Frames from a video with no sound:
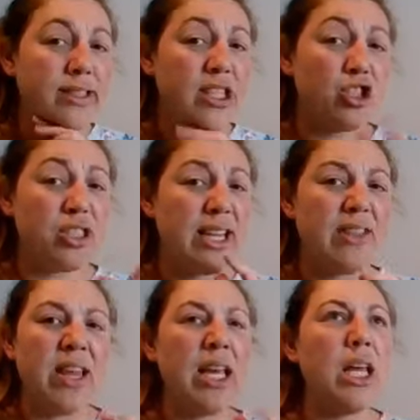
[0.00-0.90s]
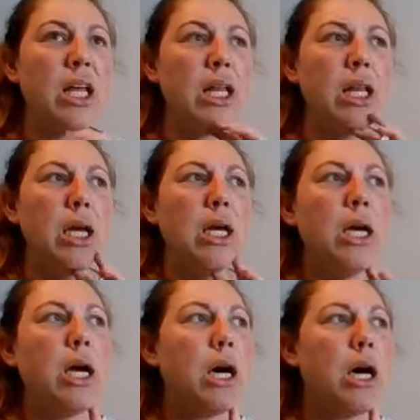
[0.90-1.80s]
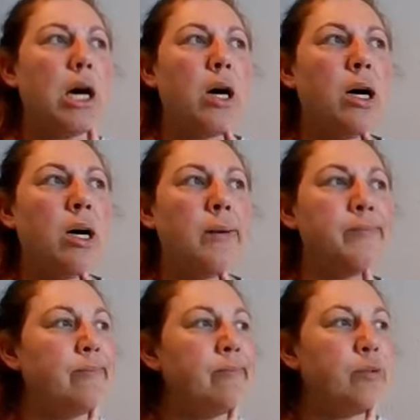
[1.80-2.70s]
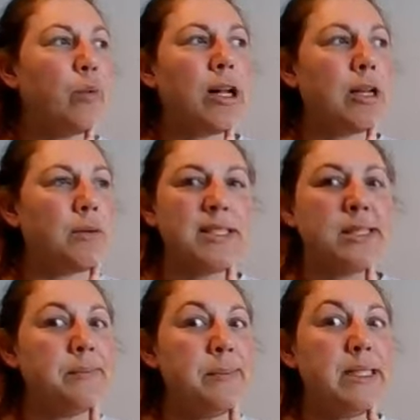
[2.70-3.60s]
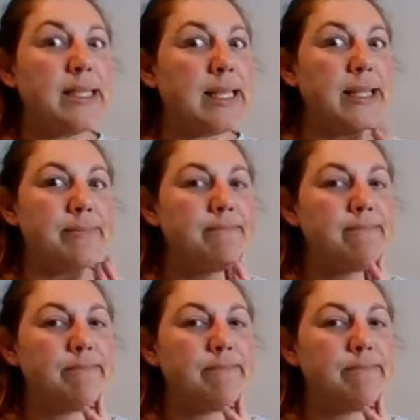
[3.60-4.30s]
I just did the heel while I was in a meeting.